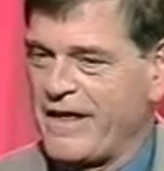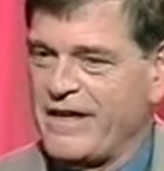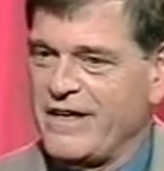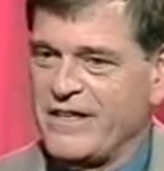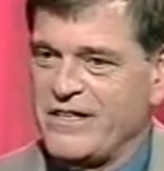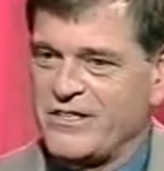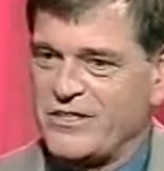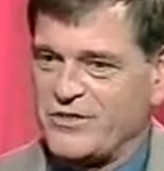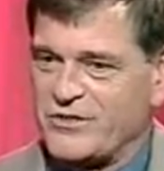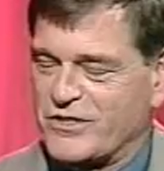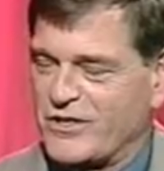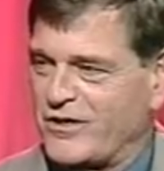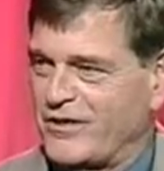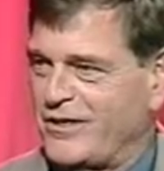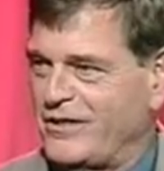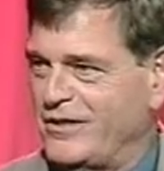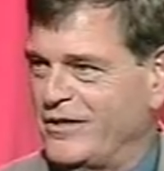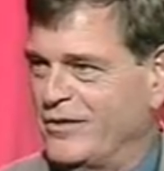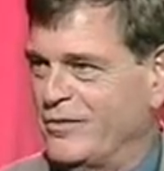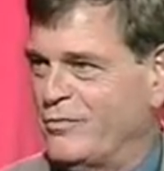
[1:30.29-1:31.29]
So
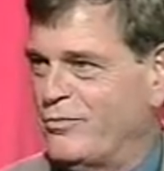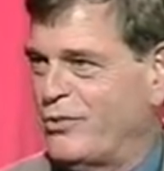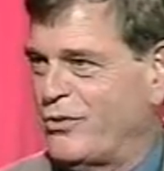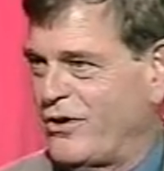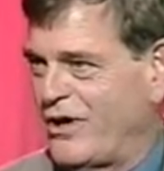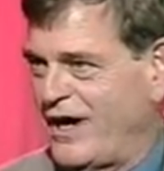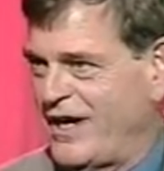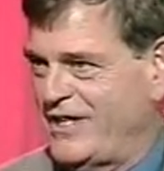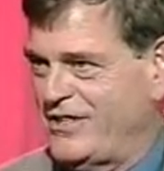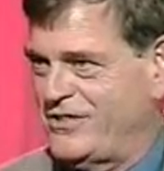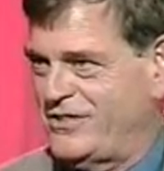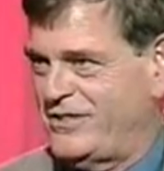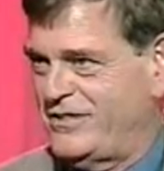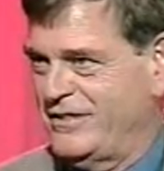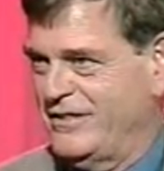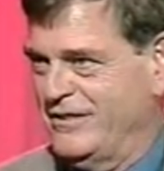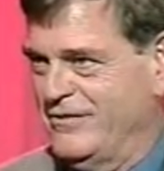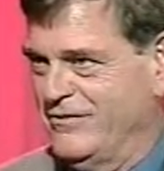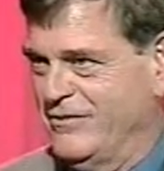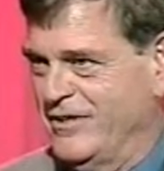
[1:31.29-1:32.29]
certainly the price
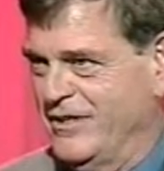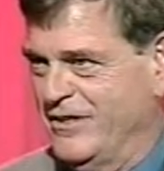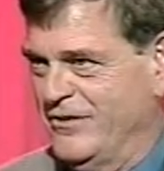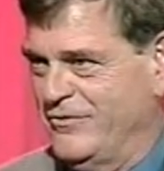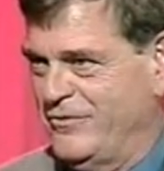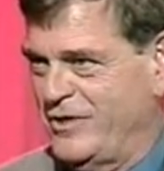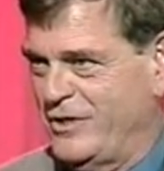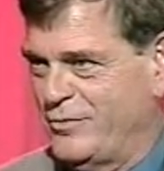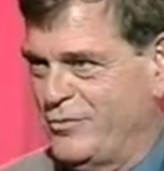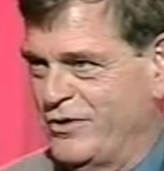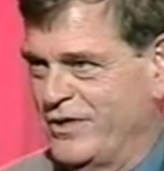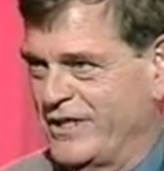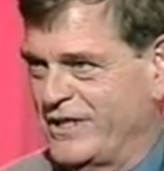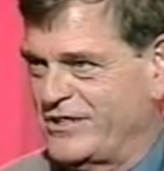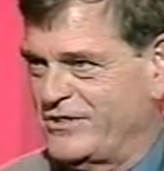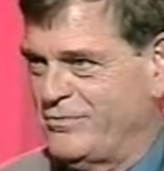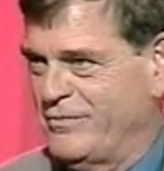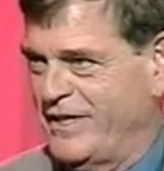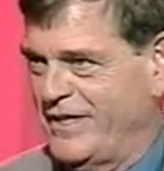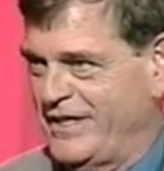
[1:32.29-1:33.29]
of
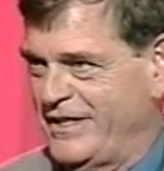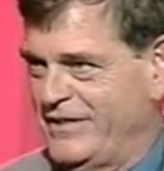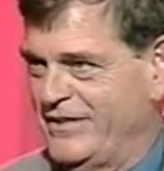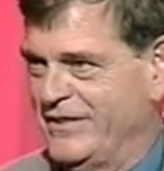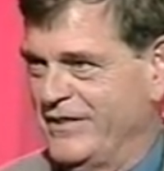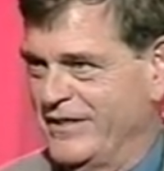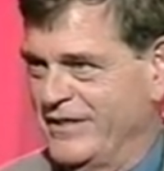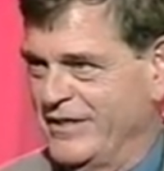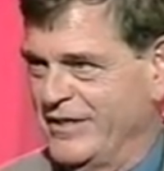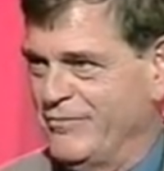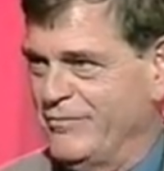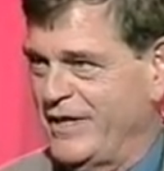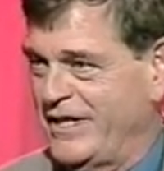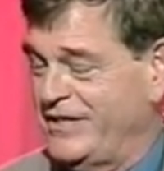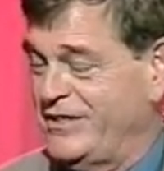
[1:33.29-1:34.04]
VBricks made